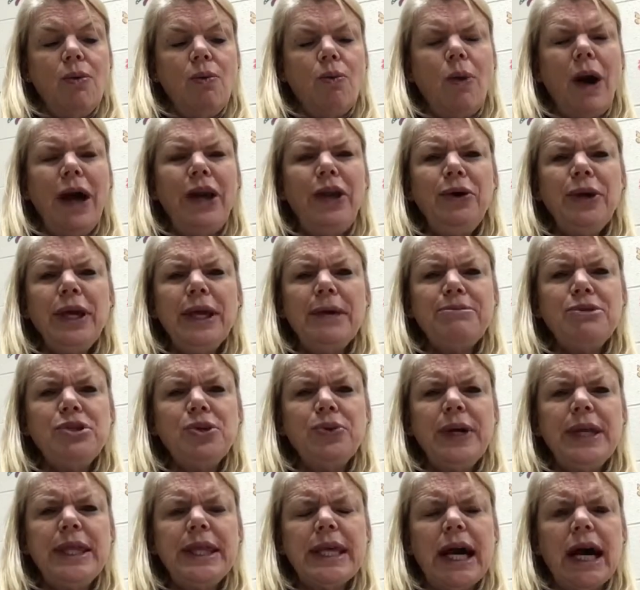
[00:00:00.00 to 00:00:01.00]
Why do you keep
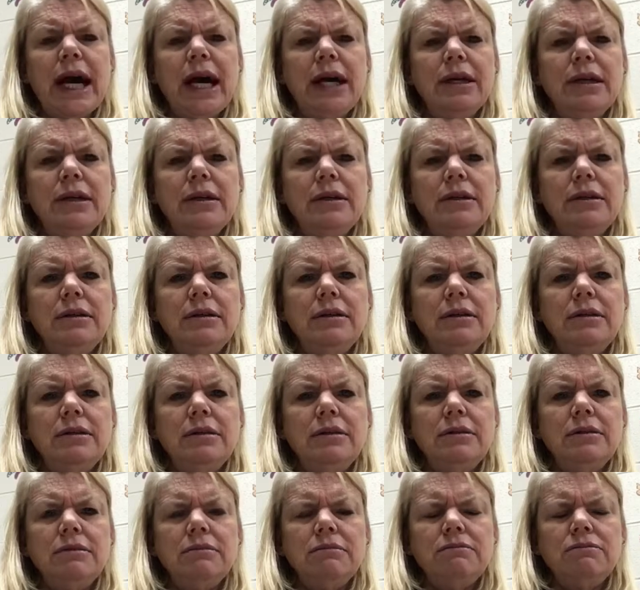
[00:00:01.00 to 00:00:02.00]
doing that?
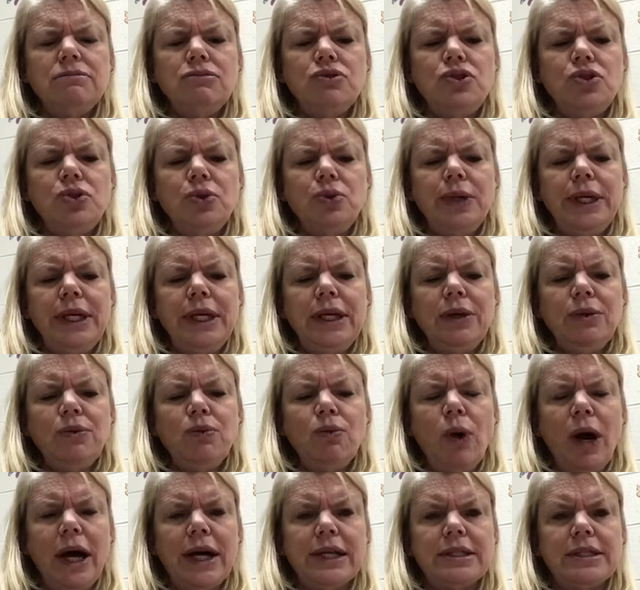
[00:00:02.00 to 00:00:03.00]

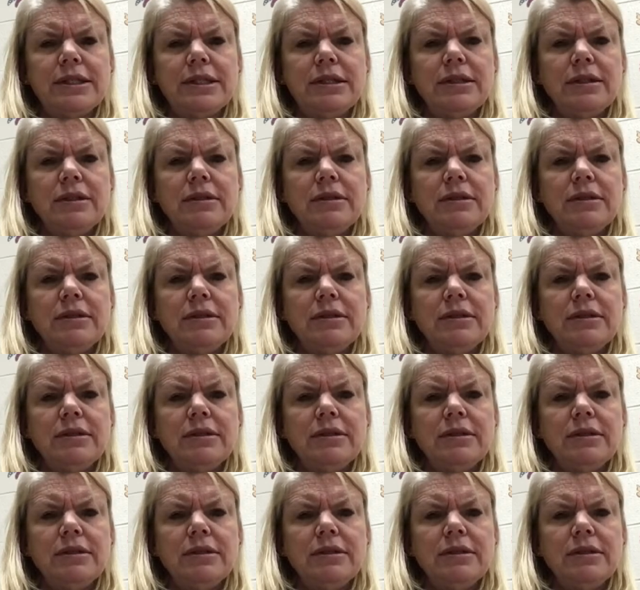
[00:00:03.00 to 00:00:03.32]
Doing what?